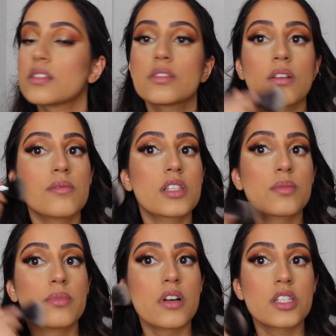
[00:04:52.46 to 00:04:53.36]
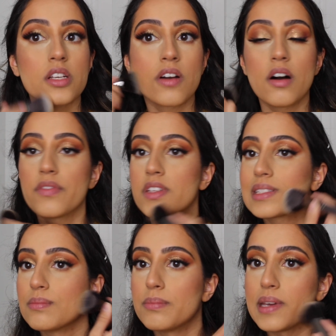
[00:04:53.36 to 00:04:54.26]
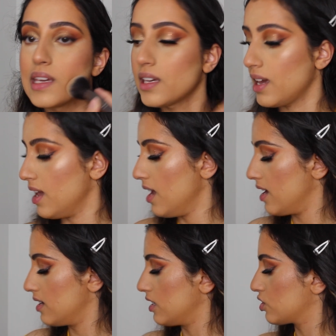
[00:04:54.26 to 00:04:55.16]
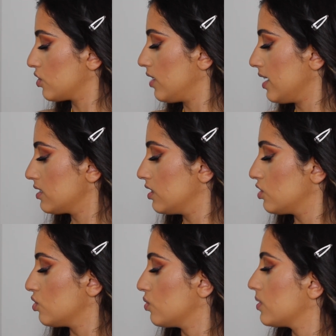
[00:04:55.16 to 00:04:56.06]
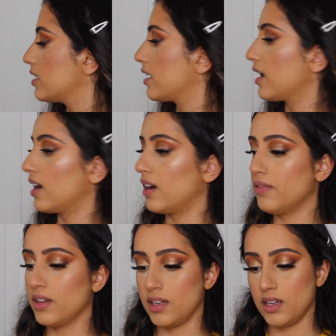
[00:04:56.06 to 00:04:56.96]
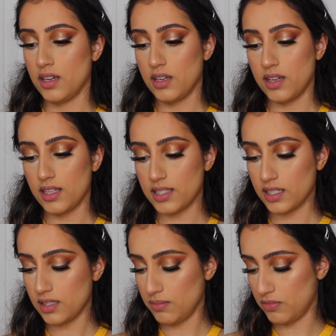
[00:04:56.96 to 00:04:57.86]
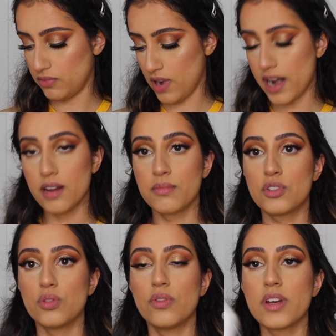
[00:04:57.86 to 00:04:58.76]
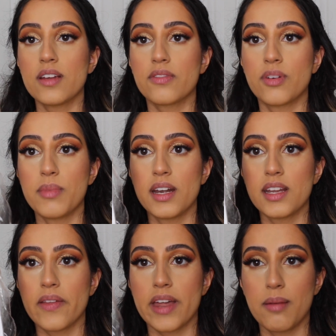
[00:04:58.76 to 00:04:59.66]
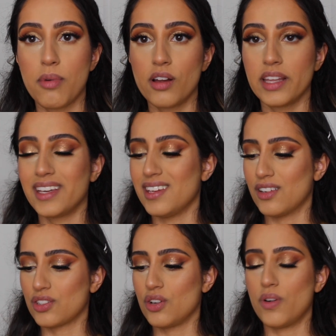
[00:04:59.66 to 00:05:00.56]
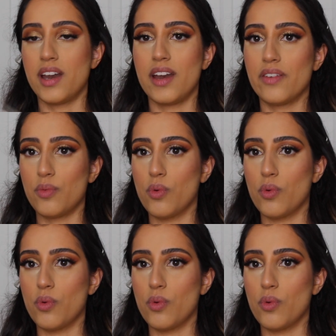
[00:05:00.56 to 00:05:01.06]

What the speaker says: So I'm just brushing off this bake and I'll show you guys the jewelry that I have. It's like some random jewelry from India that I bought like years ago and I never